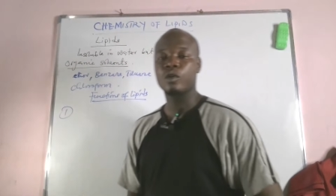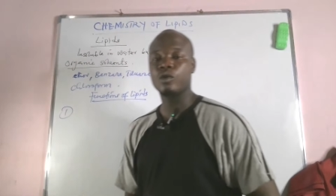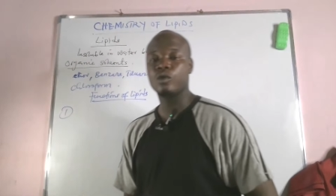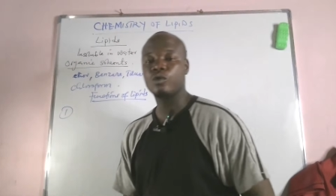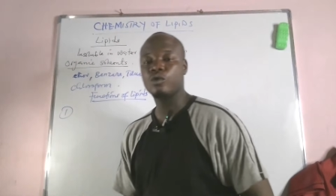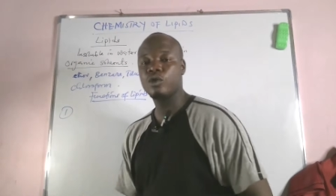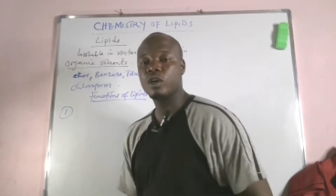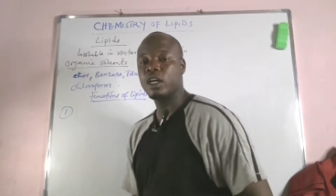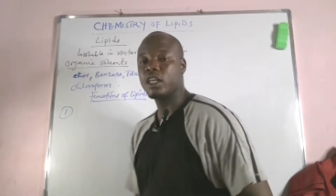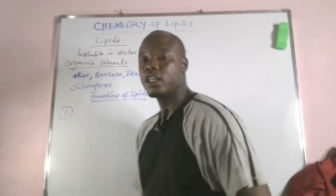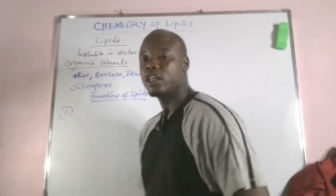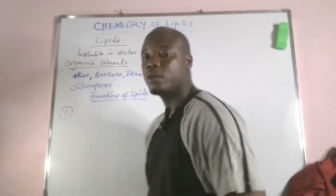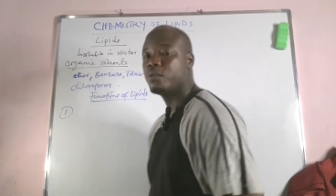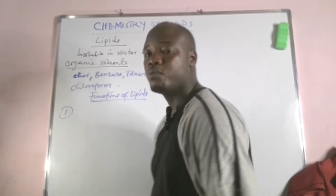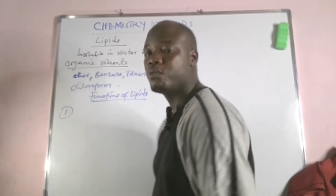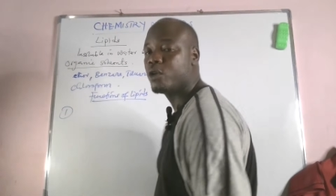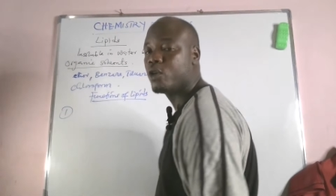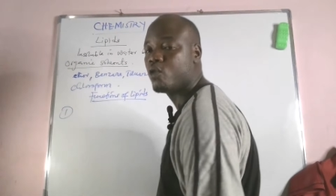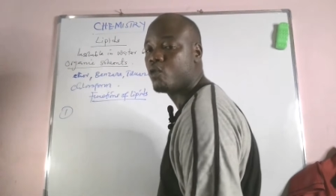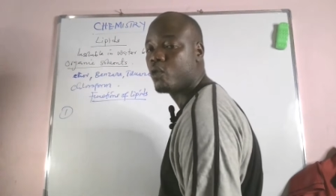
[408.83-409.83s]
Who can give
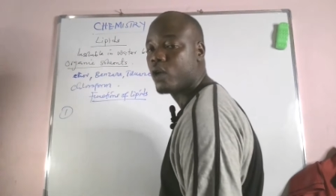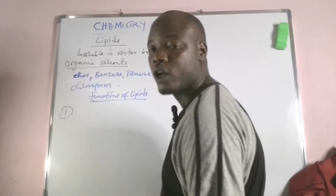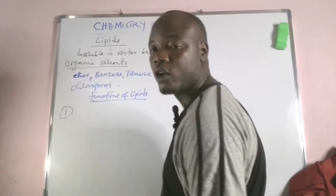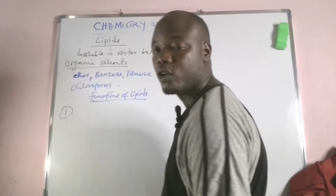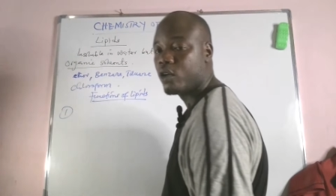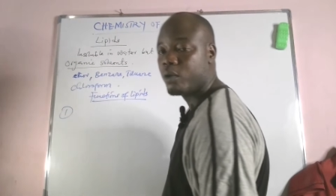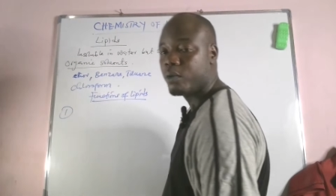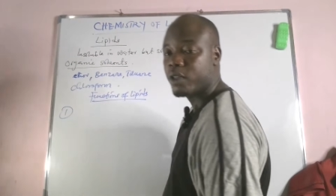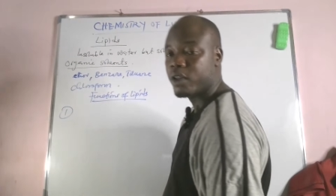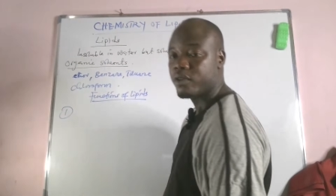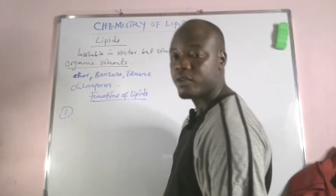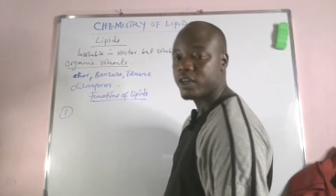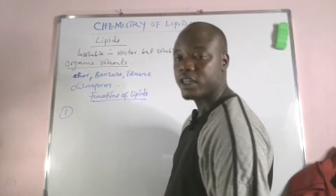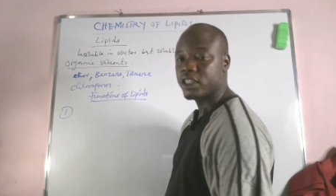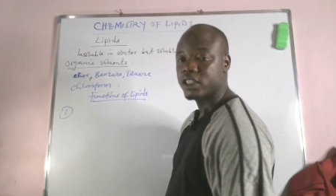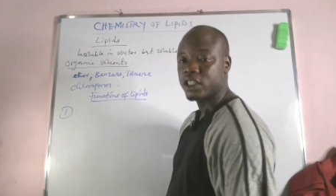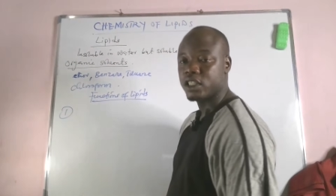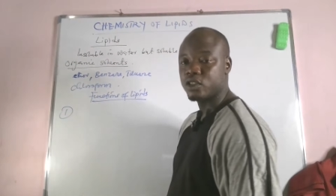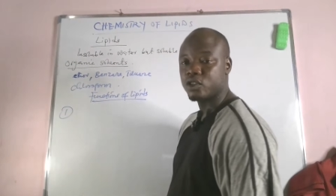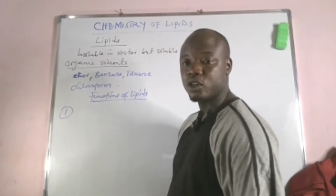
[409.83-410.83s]
me one of the
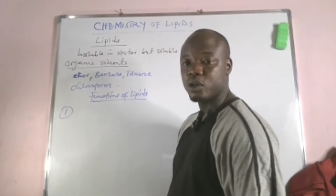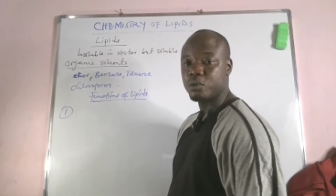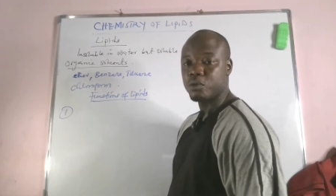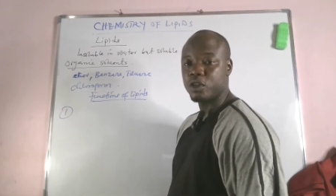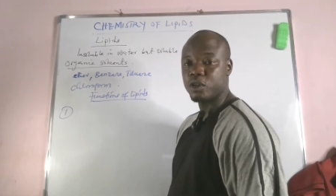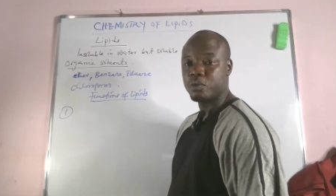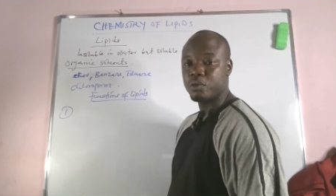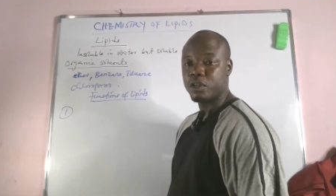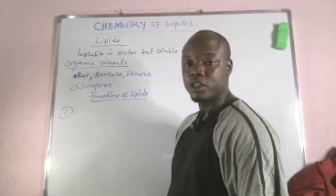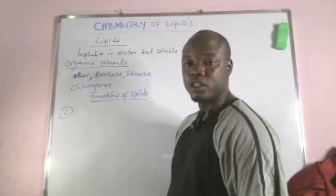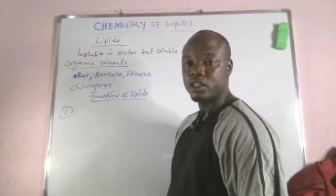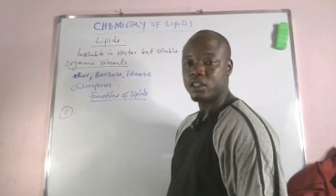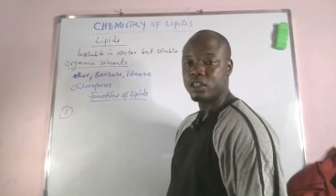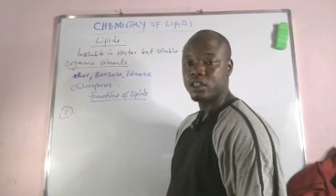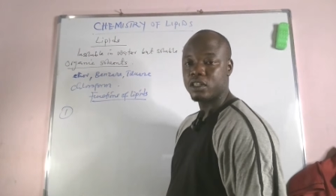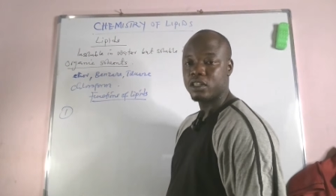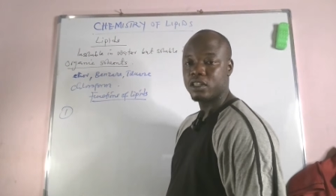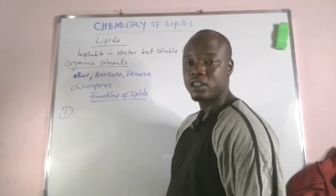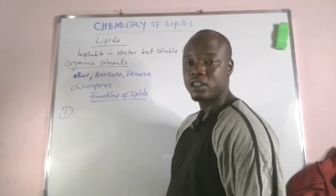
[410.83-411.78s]
functions of lipids?